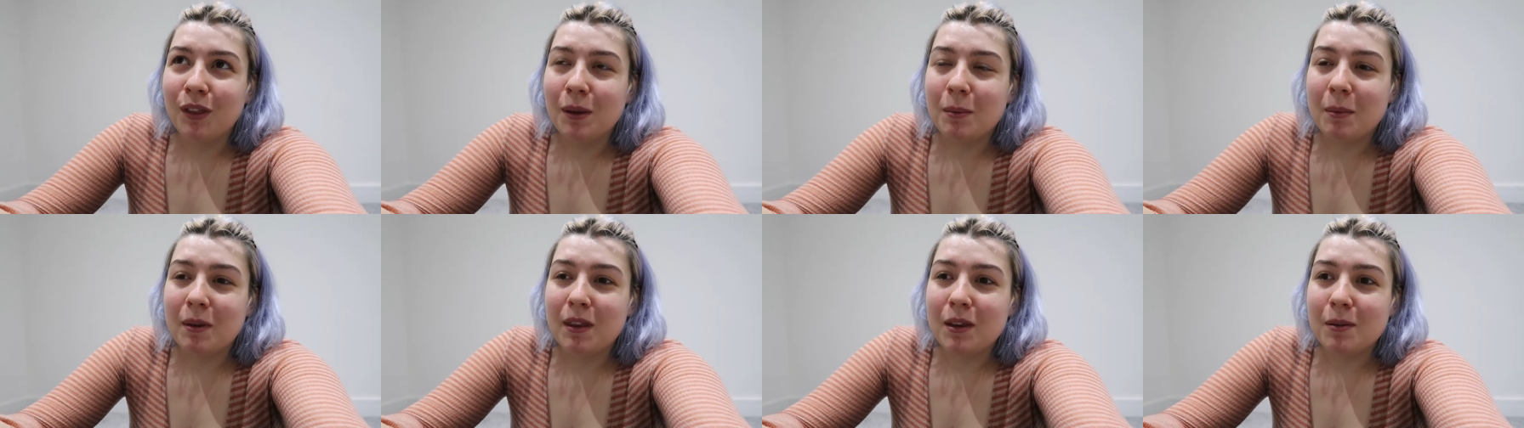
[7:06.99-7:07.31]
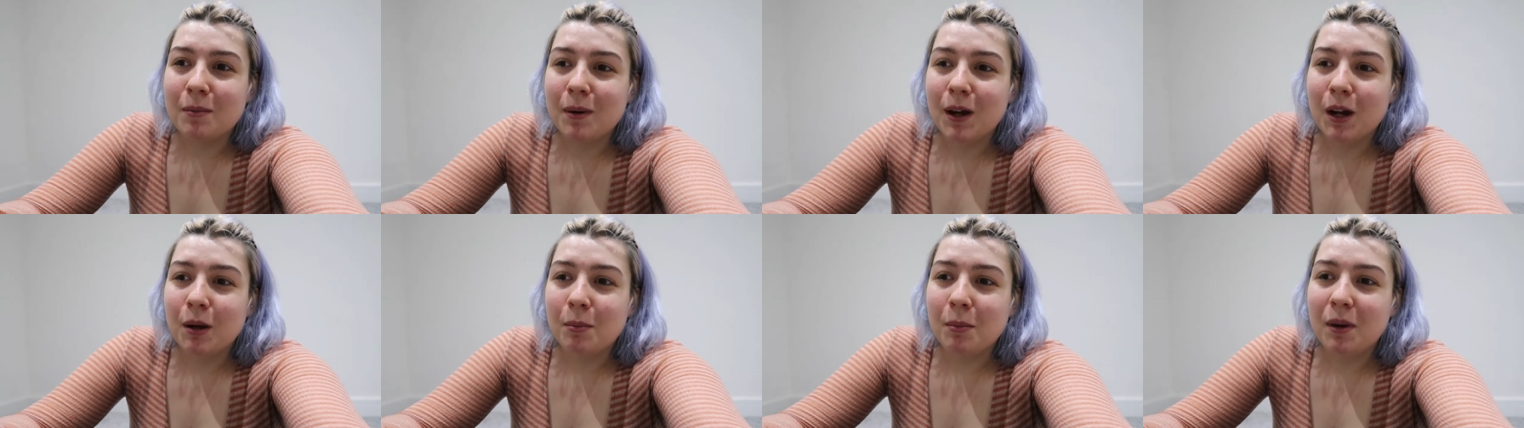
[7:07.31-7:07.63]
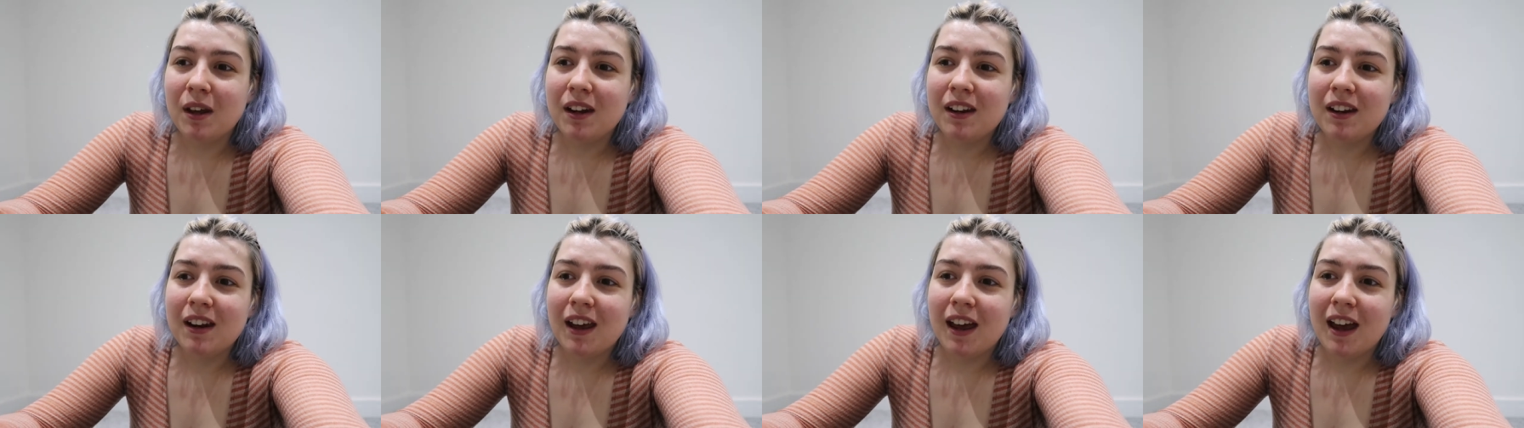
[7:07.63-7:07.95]
them at the
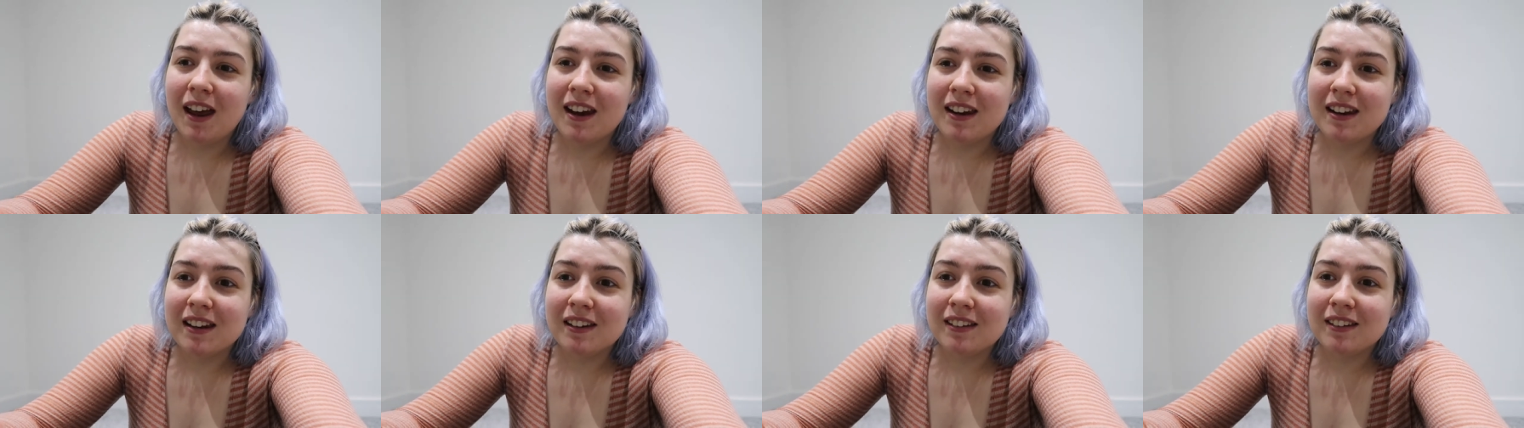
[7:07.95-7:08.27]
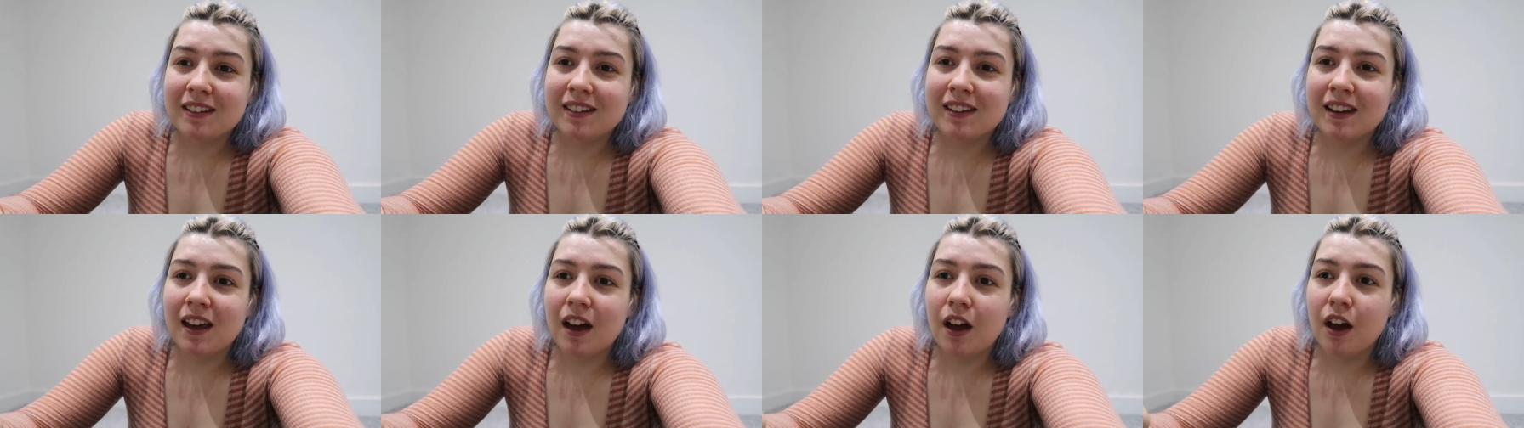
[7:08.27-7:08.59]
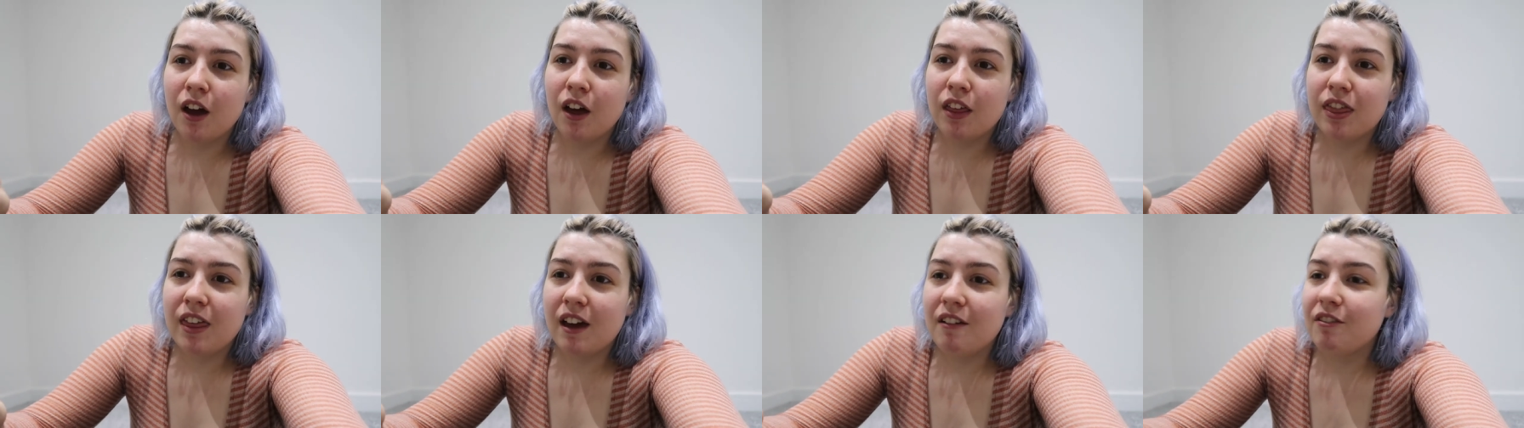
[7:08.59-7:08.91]
moment and it's
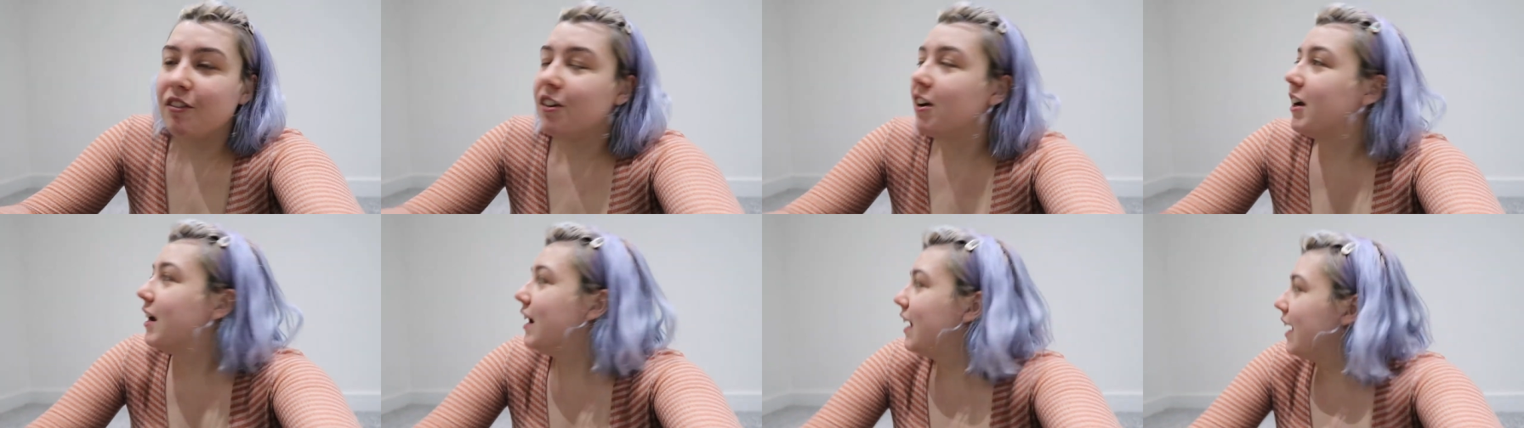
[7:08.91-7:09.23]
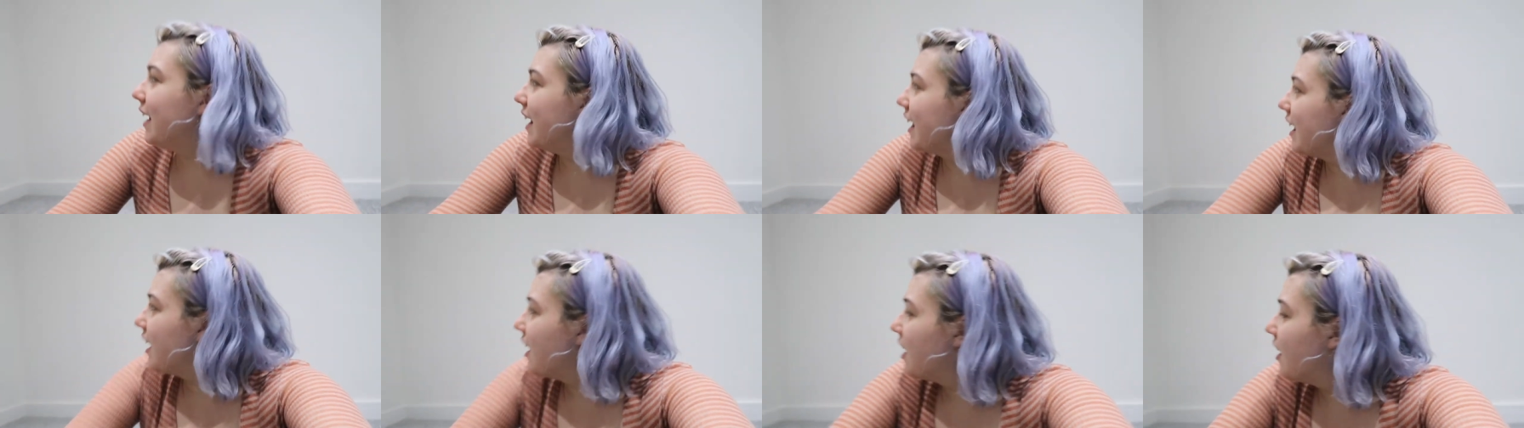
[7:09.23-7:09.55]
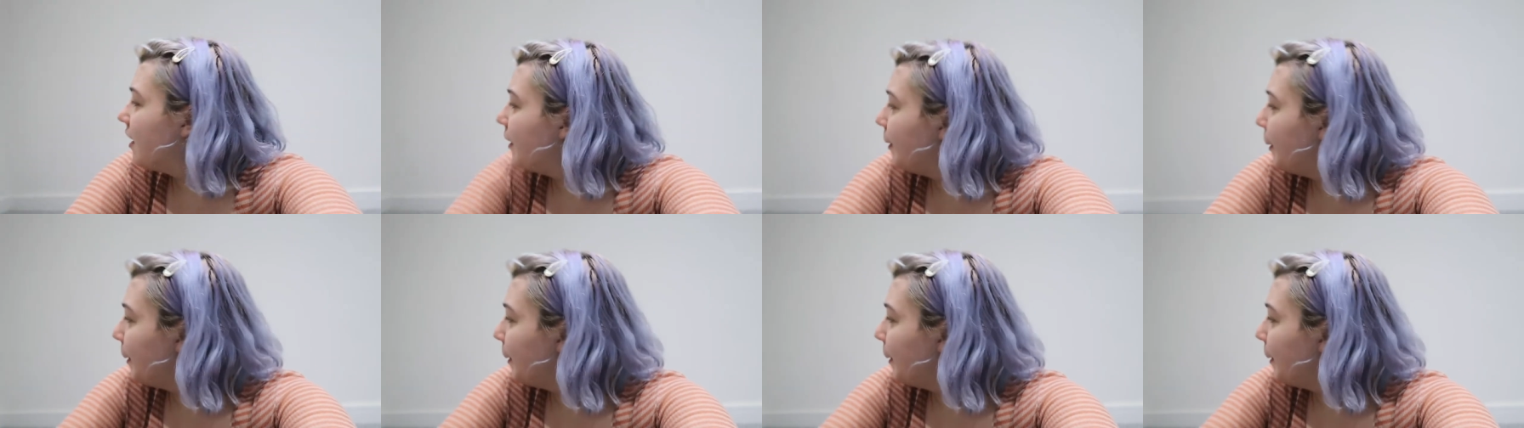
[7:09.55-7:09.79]
a very